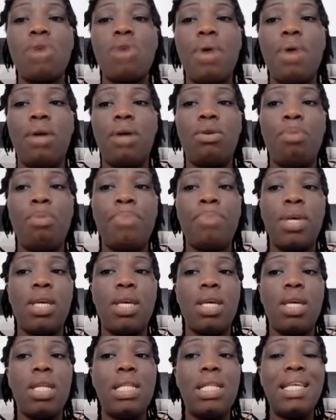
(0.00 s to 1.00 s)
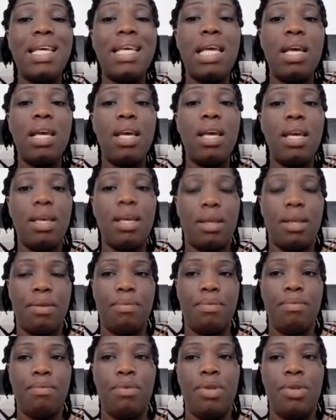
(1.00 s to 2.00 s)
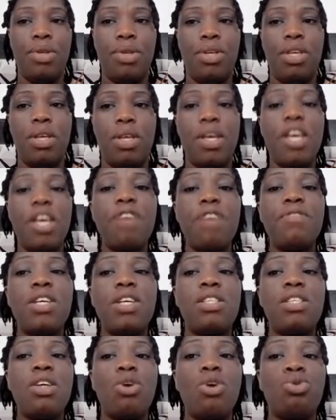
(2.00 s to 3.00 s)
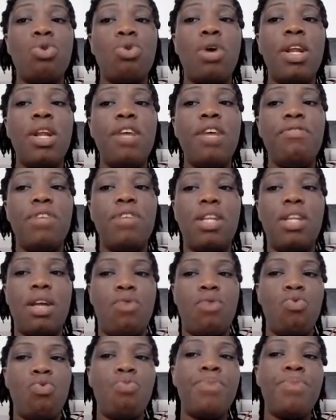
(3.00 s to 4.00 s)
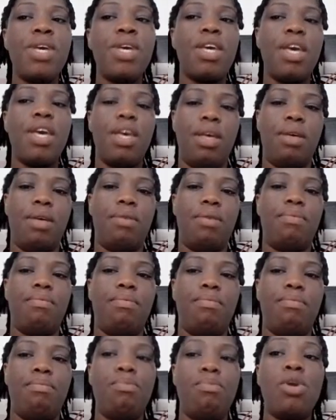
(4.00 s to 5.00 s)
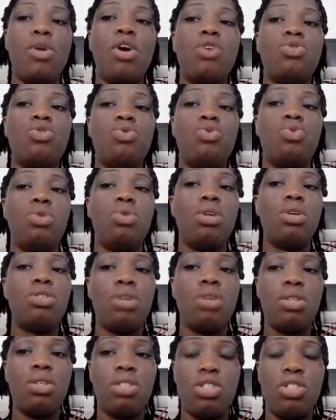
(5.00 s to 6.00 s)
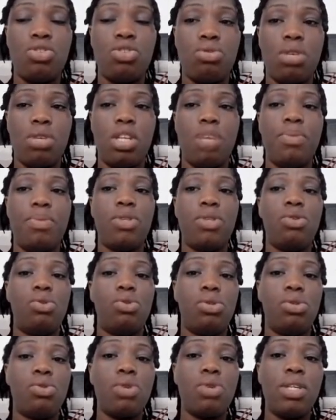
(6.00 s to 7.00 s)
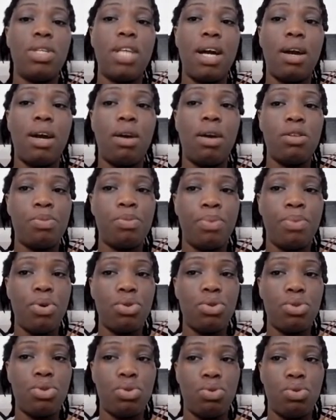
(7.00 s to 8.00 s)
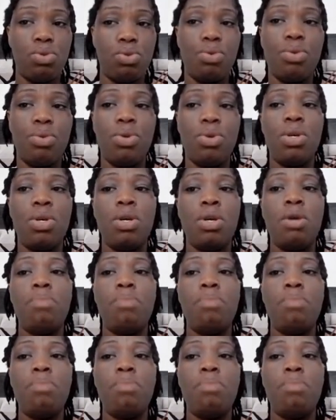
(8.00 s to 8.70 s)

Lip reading: That's why we are not picking A. If they say autoclaving now, we'll pick A. Because it will not just destroy them, it will destroy their spores too.